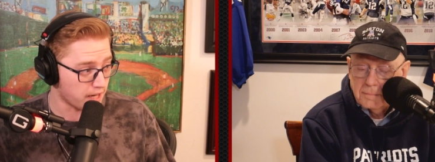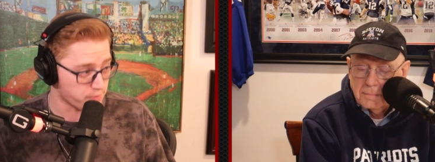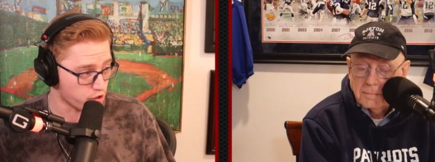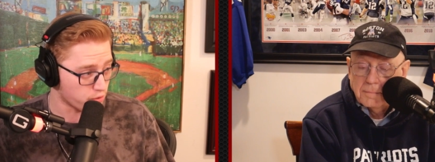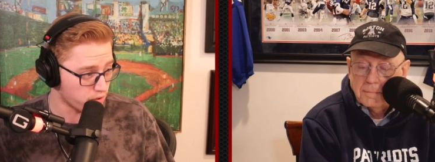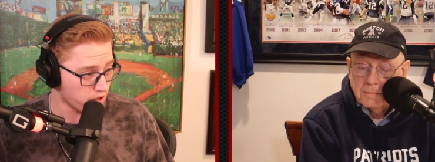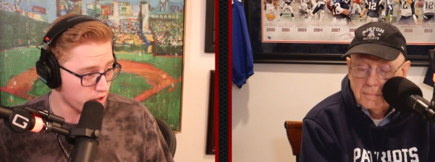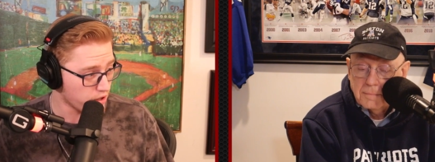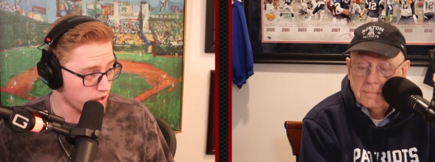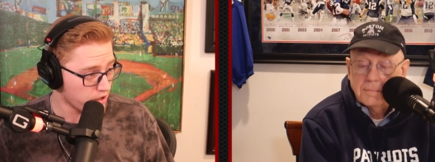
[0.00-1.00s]
Speaker 1: soon.
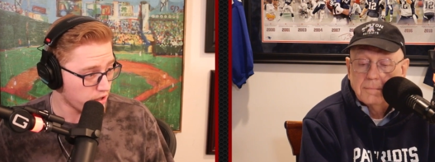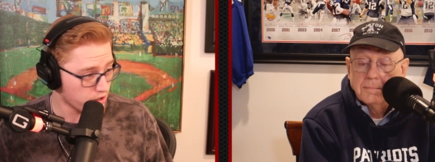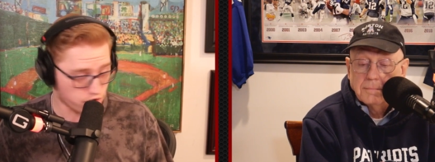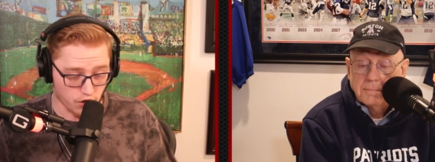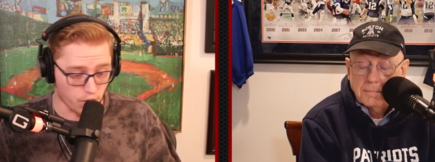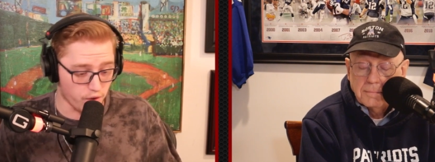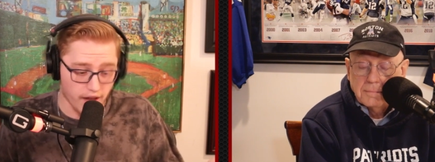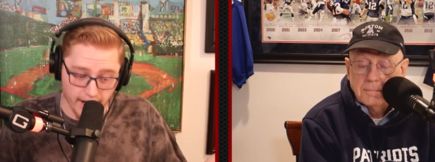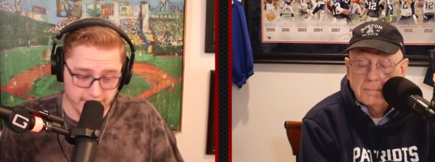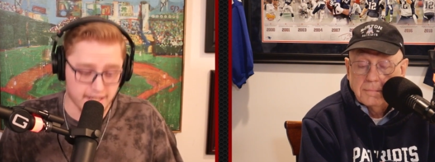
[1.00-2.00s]
So
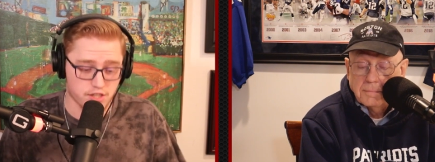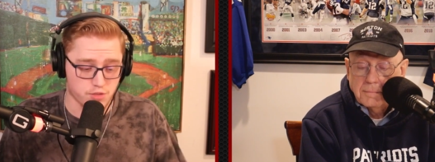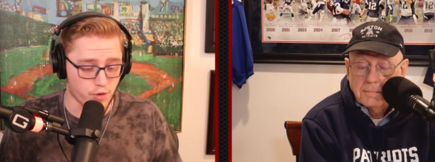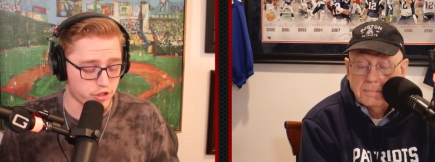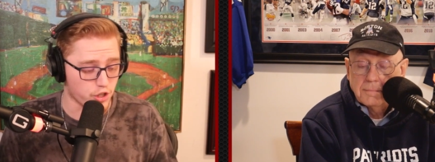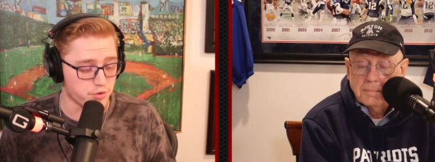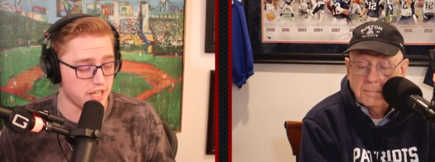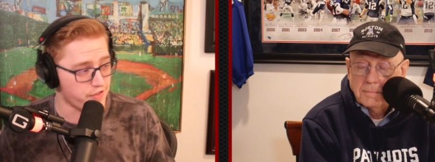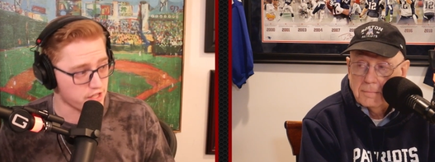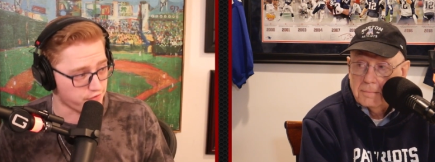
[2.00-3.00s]
I think it's smart to go
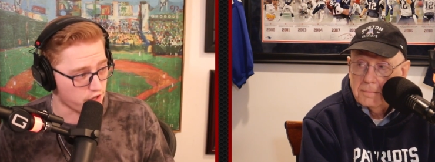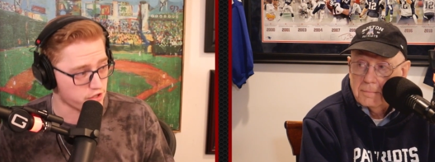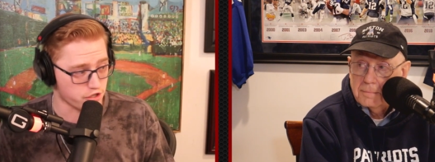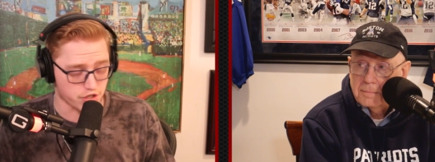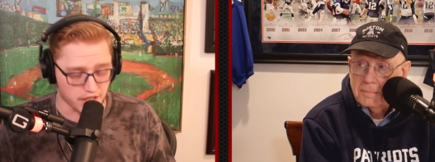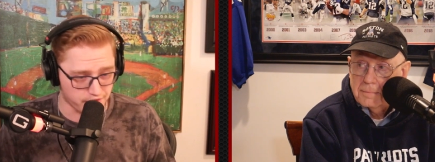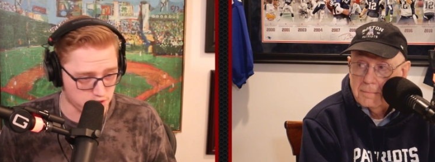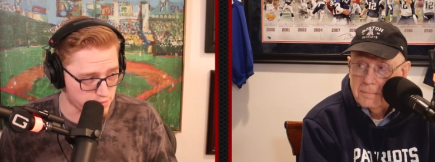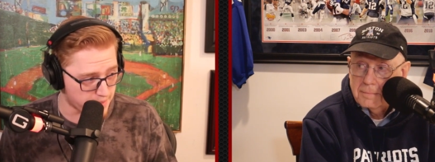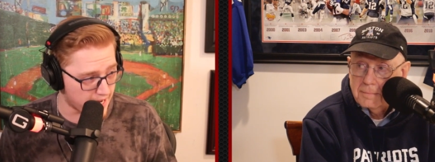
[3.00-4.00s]
defense first, because your defense
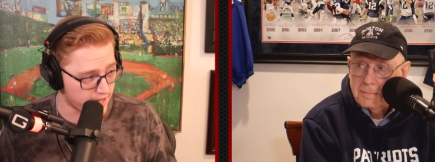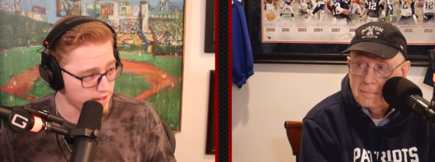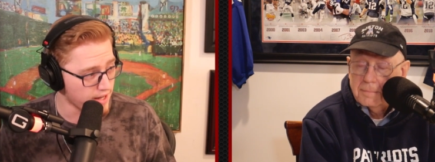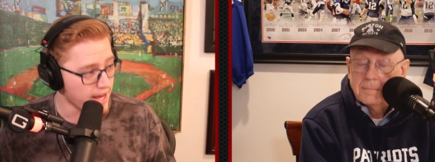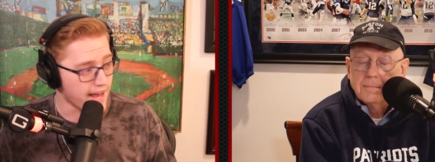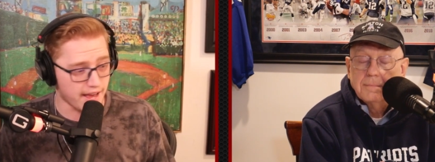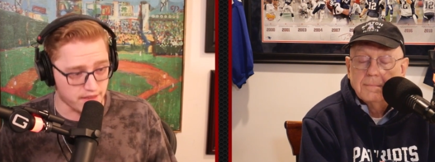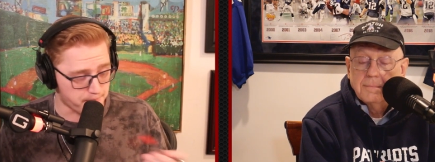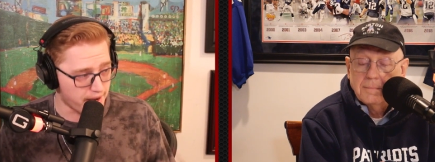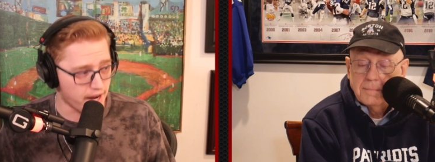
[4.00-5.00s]
was bad, and
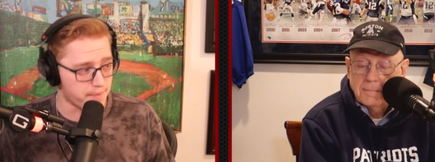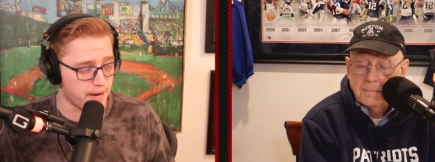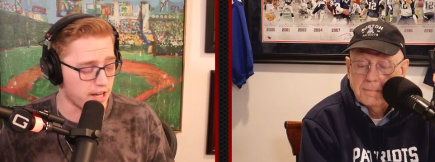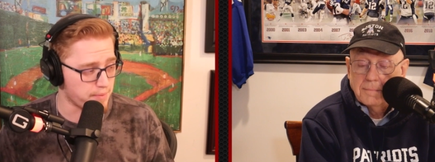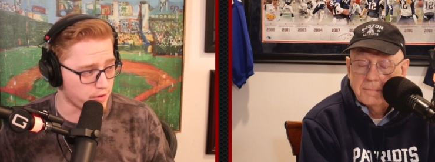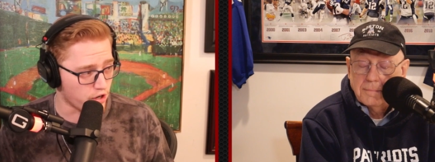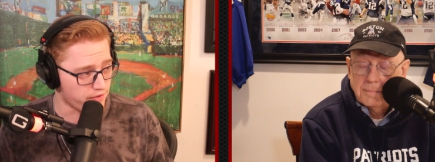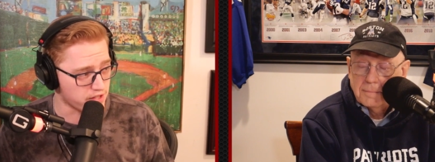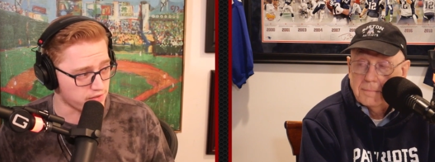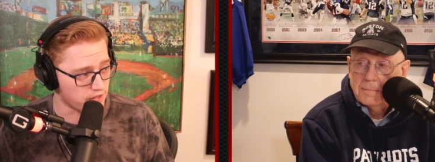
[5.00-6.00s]
then pile up on
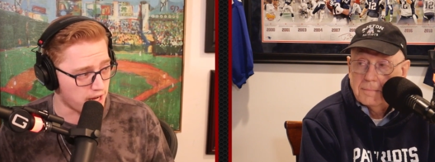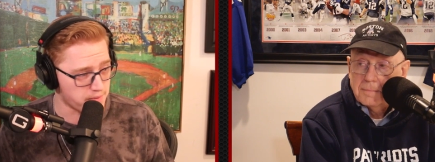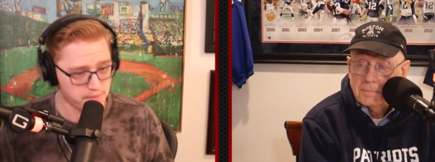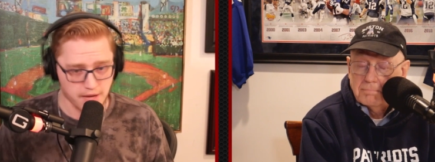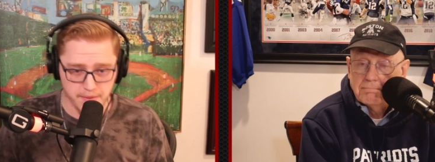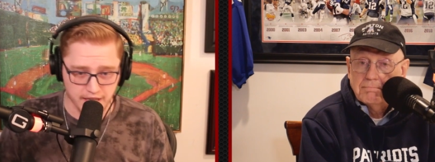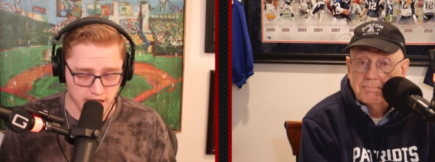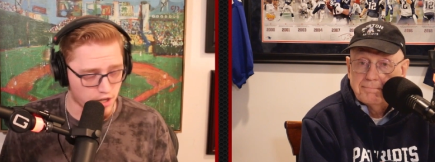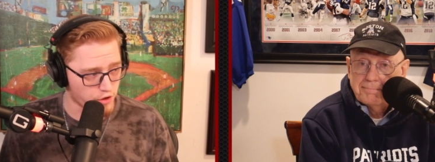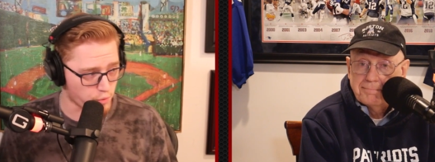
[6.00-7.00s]
offensive linemen. Maybe get
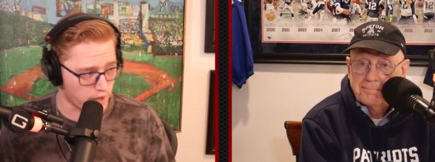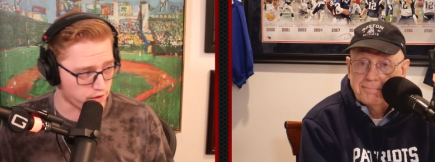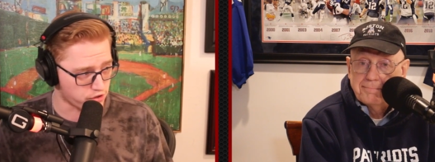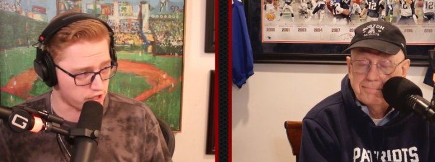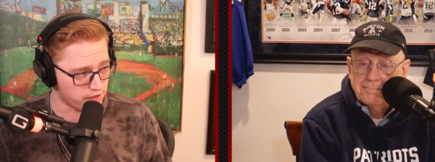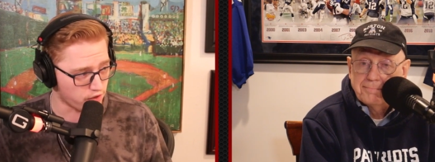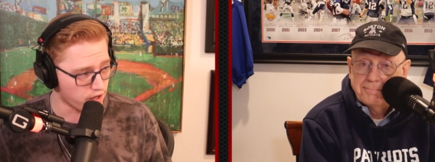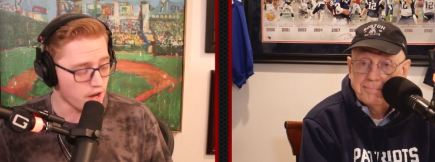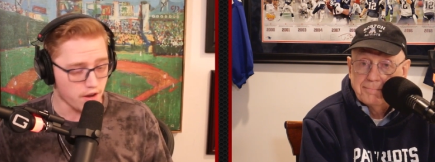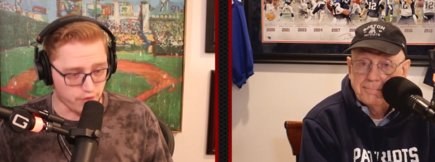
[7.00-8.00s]
another wide receiver.
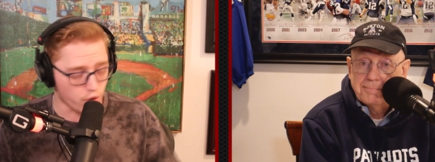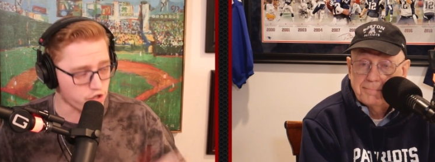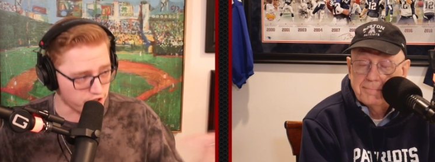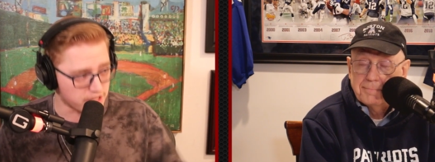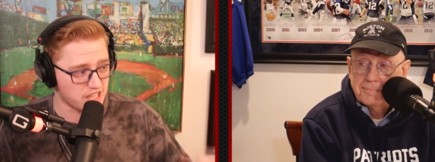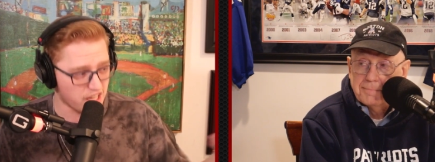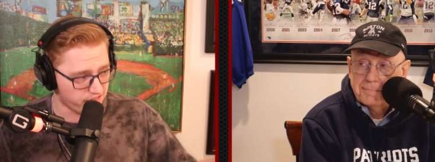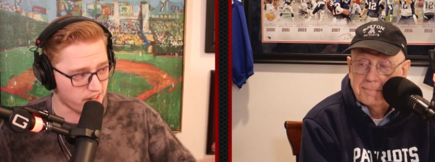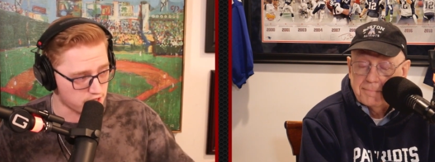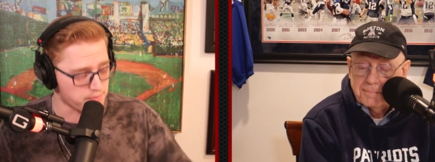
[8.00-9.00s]
Focus on the
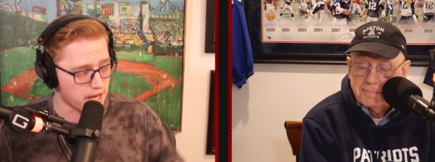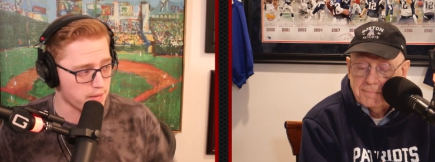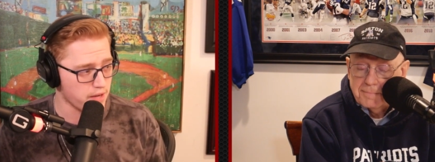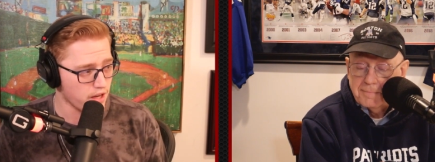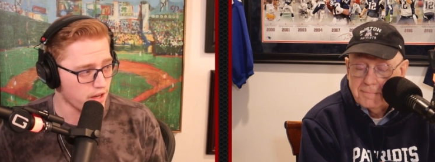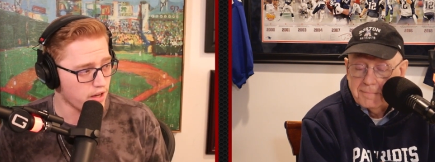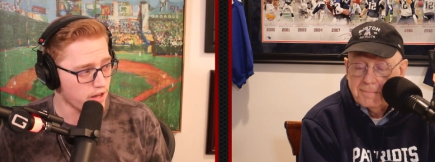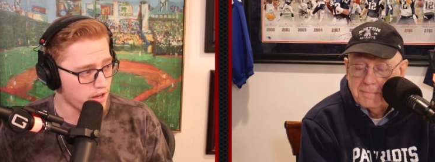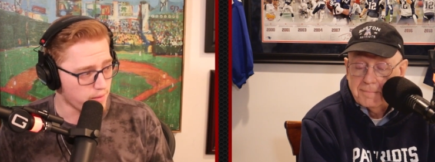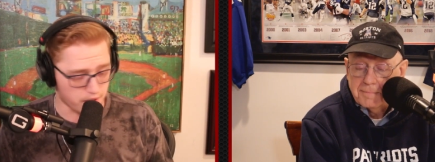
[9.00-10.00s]
defense, maybe.
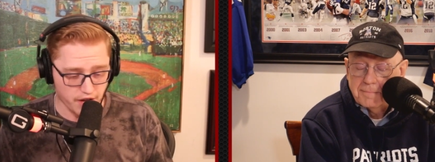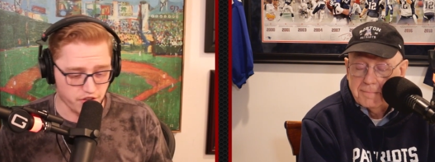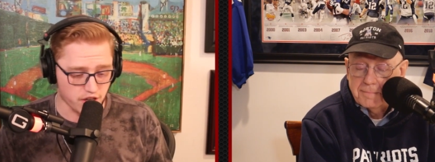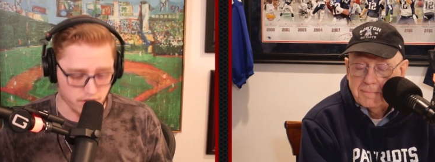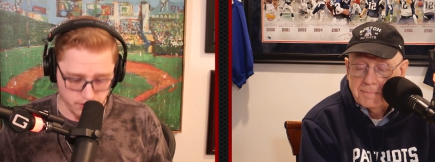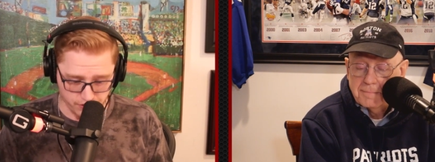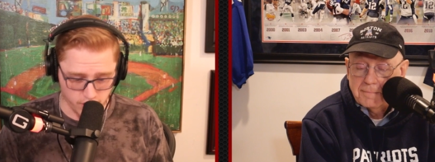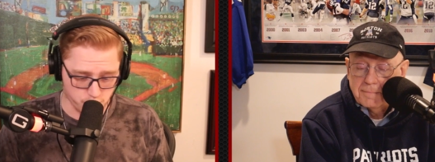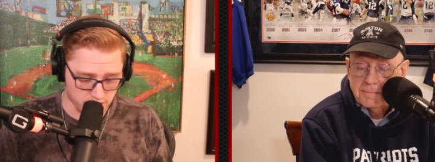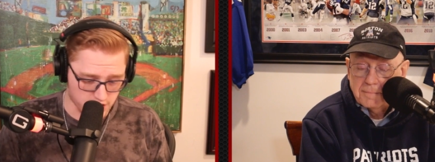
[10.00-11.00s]
But I think the
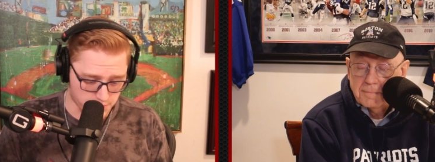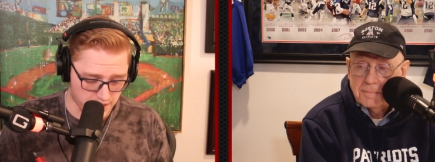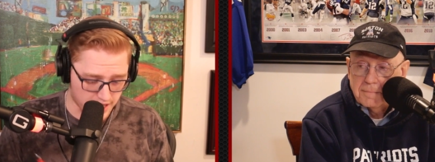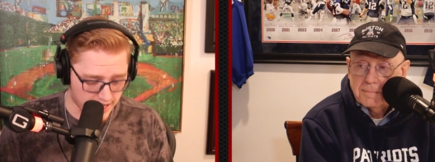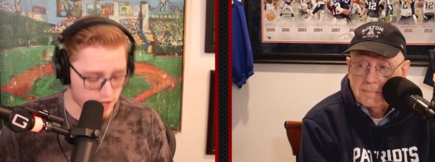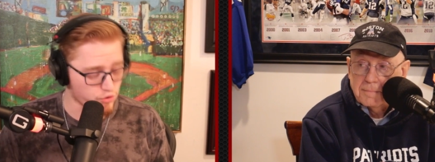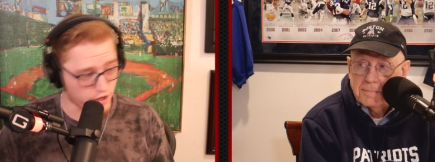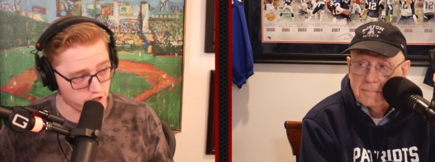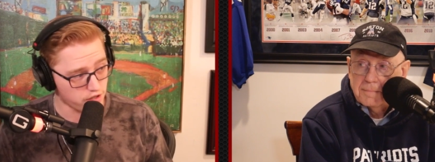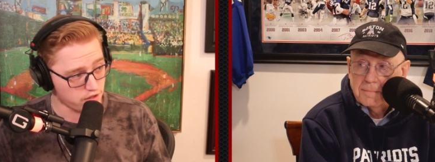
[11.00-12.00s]
first one needs to be an edge
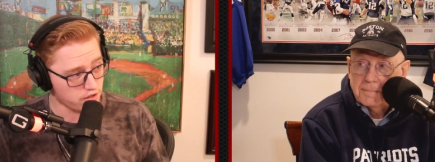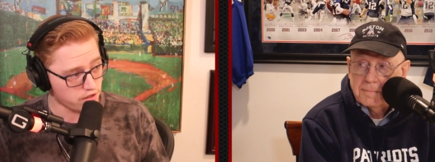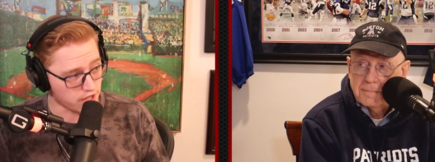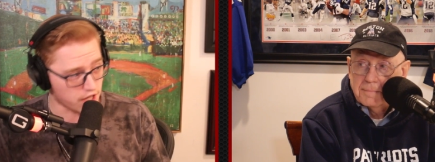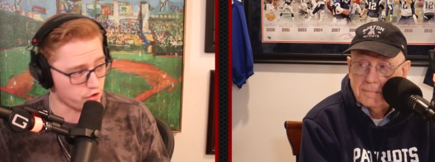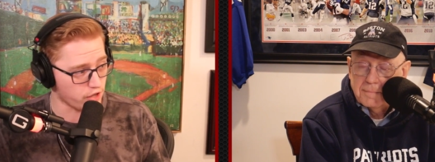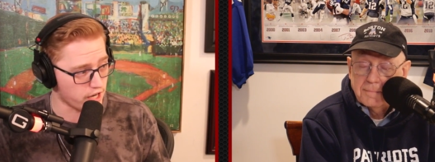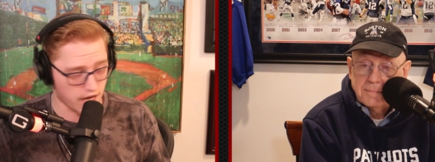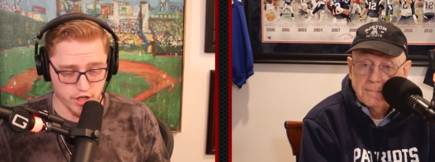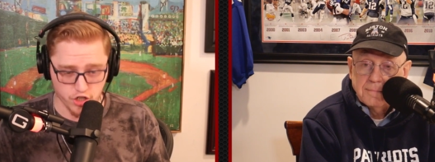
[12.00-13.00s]
rusher. Got to create,
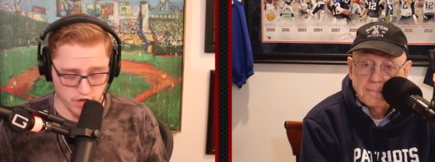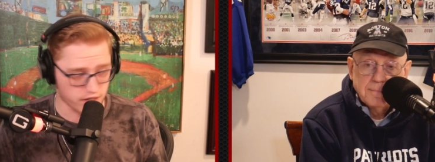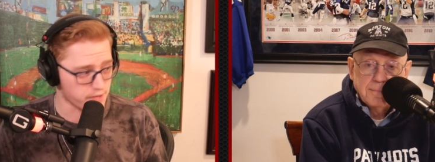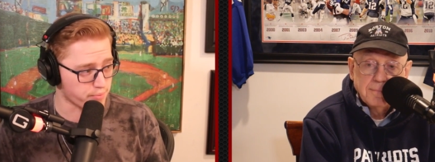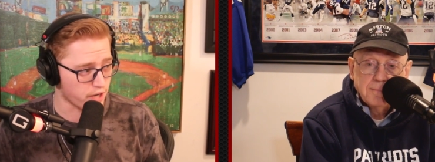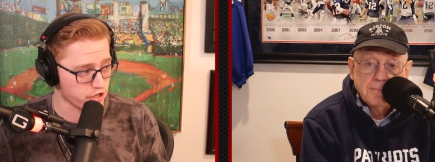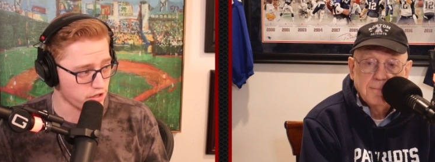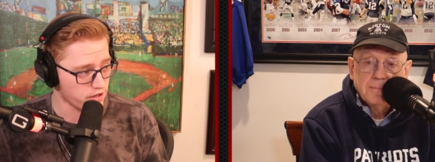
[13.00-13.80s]
got to generate some pressure,